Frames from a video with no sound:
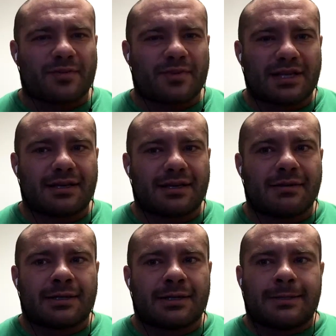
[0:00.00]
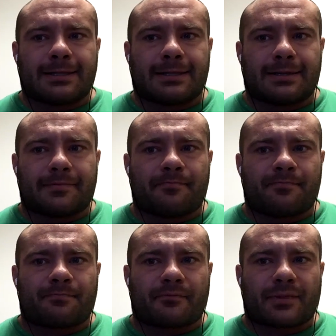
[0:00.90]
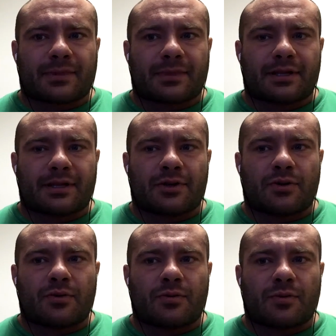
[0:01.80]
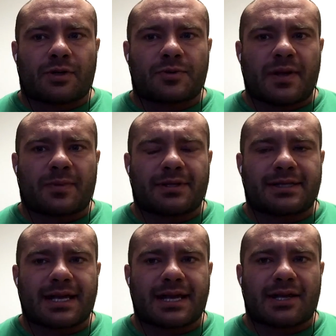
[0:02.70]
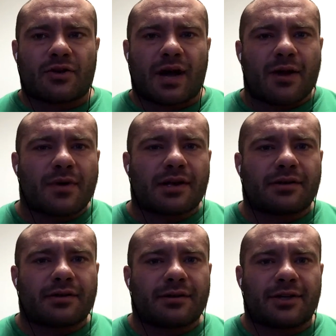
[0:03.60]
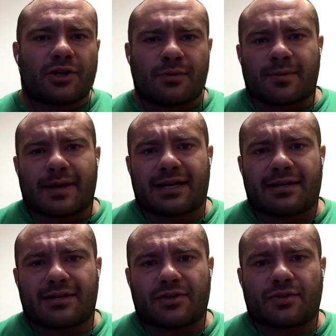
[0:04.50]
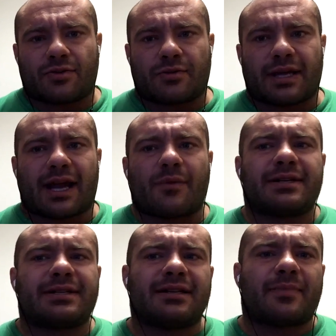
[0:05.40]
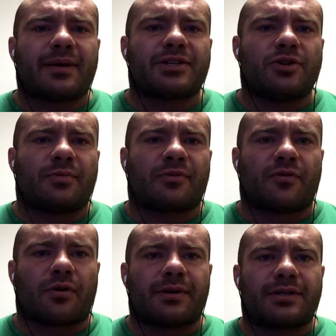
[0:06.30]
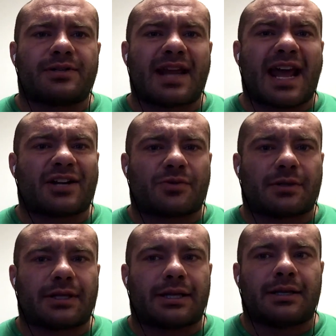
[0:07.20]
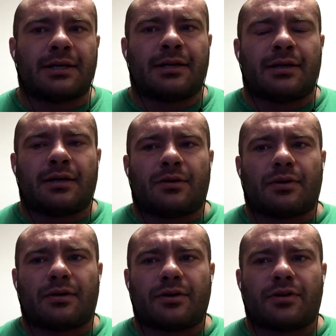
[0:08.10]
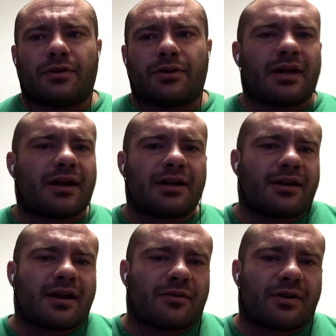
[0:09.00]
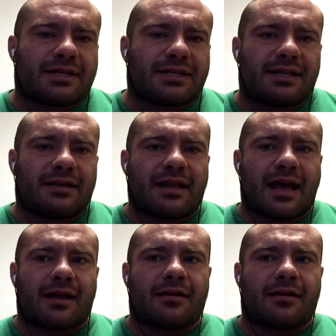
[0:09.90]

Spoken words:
be. You know, because people say, you know, I want the human body to do, like, I want to see the best human performance naturally. Well, you're not already seeing that.